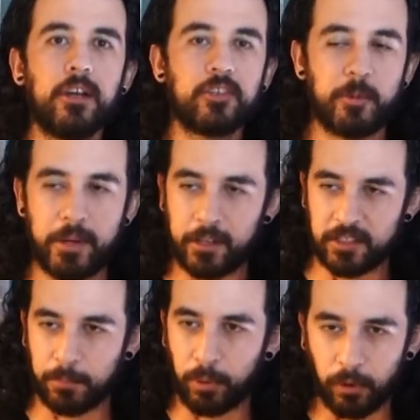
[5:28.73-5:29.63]
tremendous
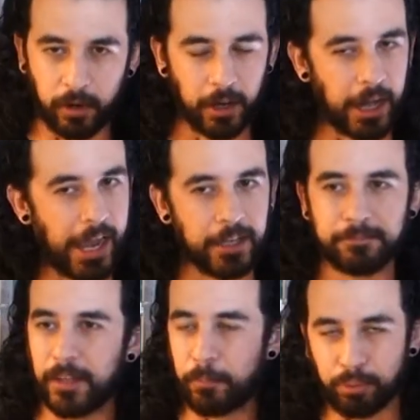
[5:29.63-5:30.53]
support,
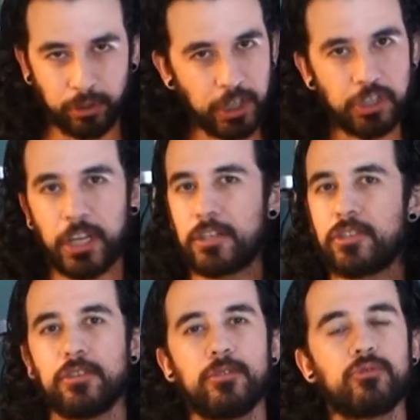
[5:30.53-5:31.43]
I
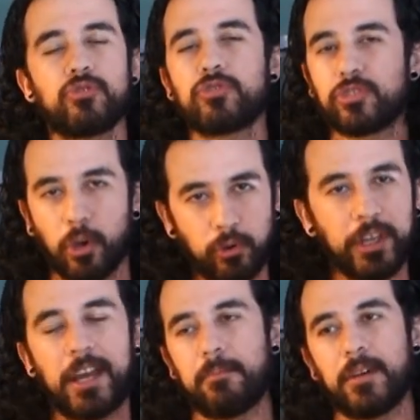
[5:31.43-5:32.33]
appreciate you so
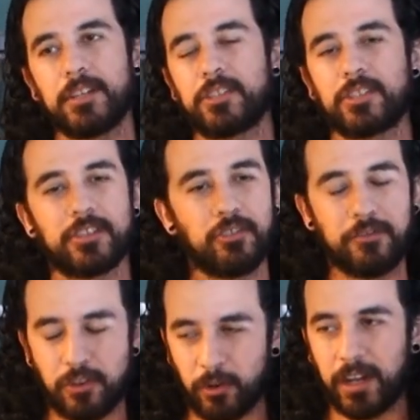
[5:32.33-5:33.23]
damn much. You
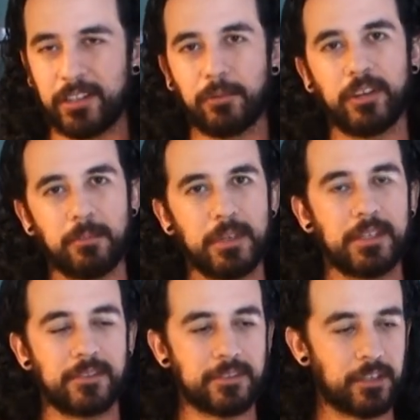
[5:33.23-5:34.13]
have no idea what it
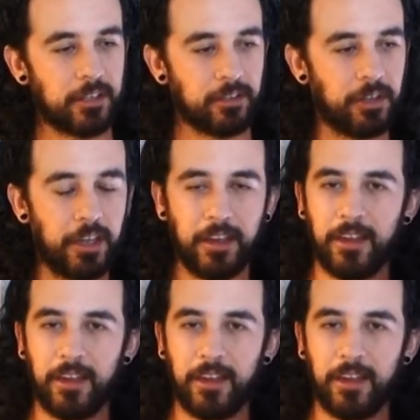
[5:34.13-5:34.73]
means, you know.